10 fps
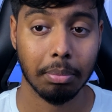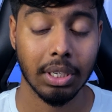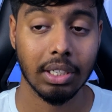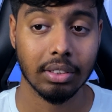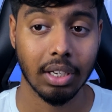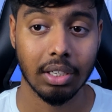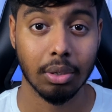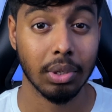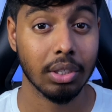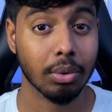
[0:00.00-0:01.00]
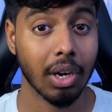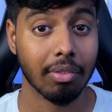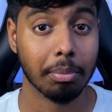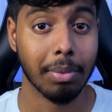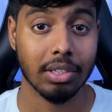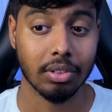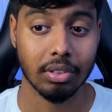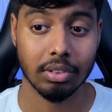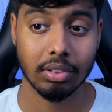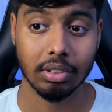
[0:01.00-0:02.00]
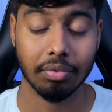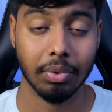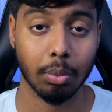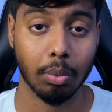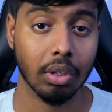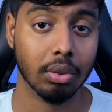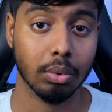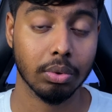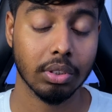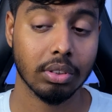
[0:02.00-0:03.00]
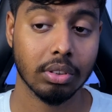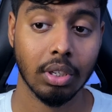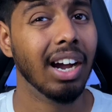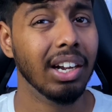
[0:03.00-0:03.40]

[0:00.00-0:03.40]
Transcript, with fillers: meaning that you need to have a bachelor's if you want to do this